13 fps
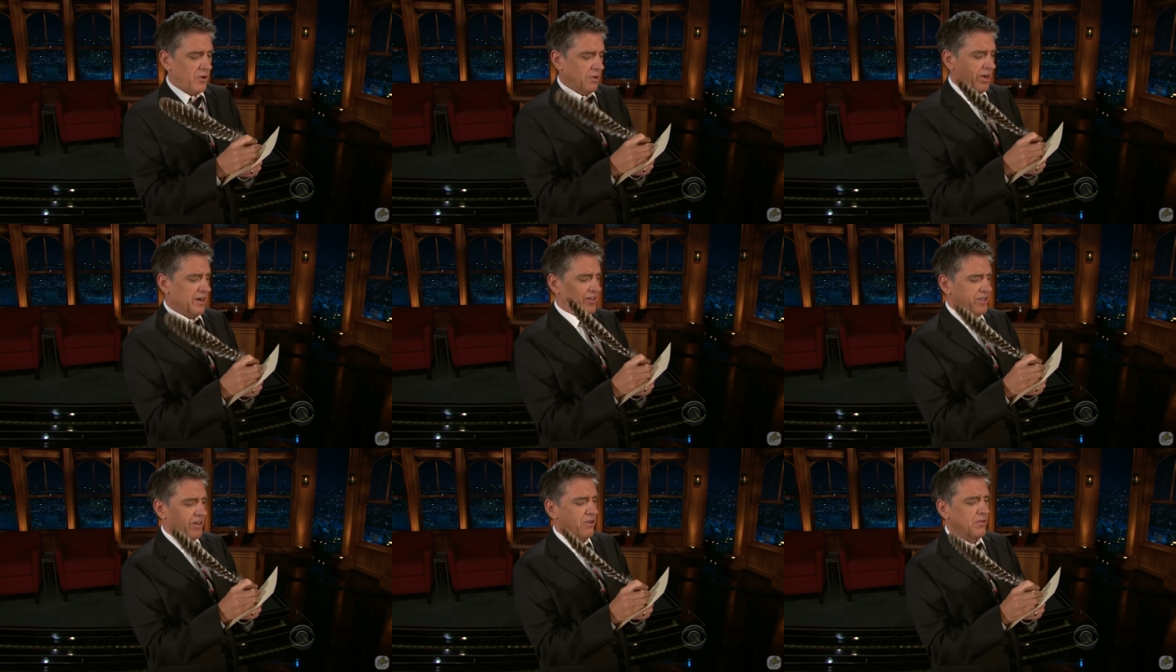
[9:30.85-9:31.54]

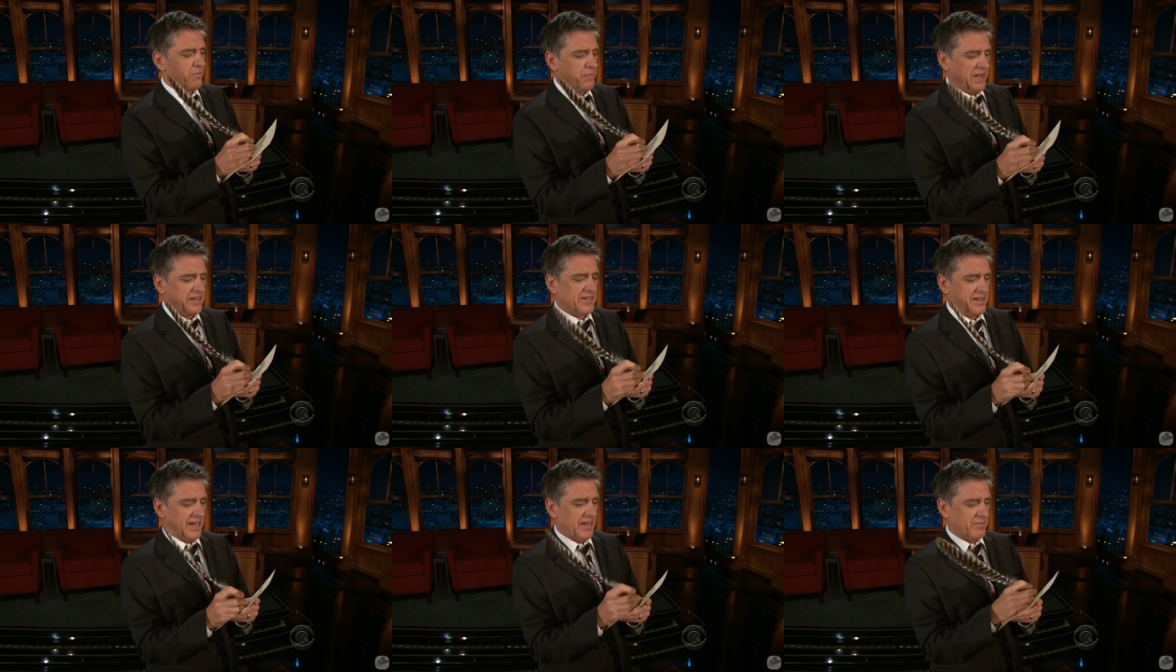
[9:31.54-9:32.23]
whereas an old
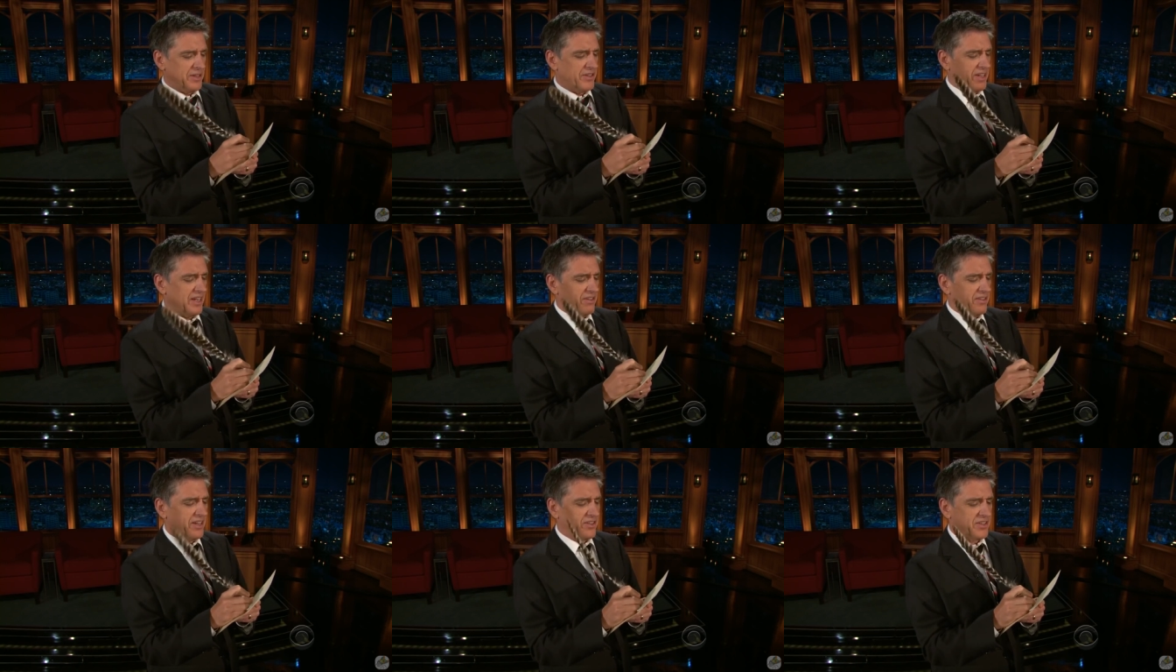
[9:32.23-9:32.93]
bastard like me is
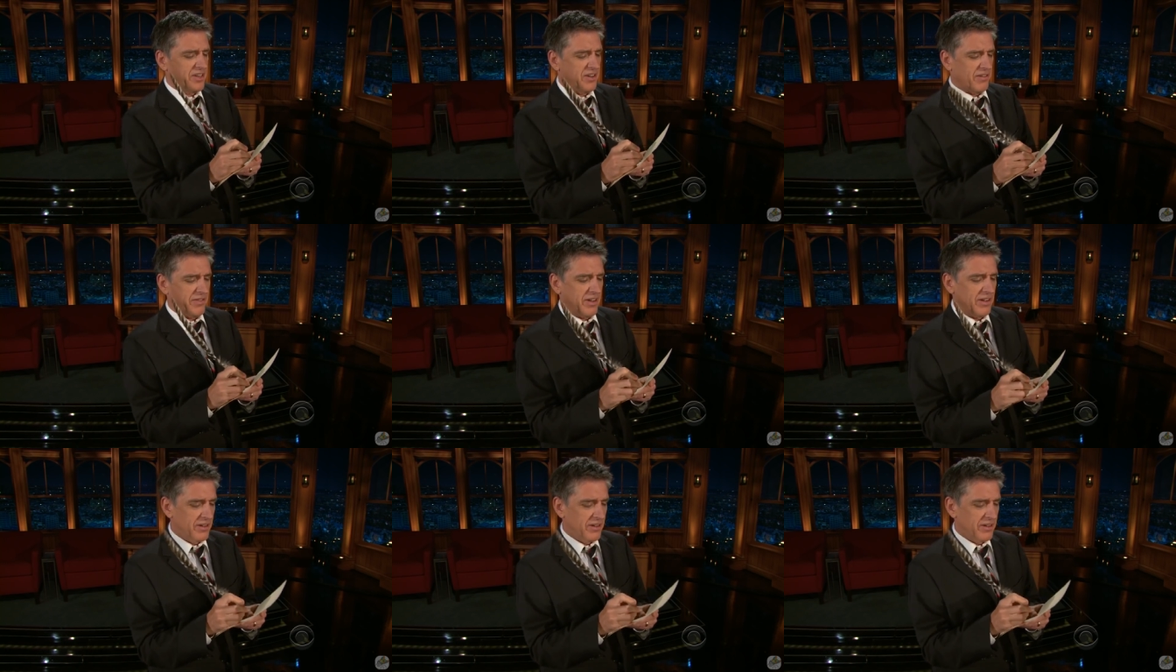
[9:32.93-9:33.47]
getting next to nothing.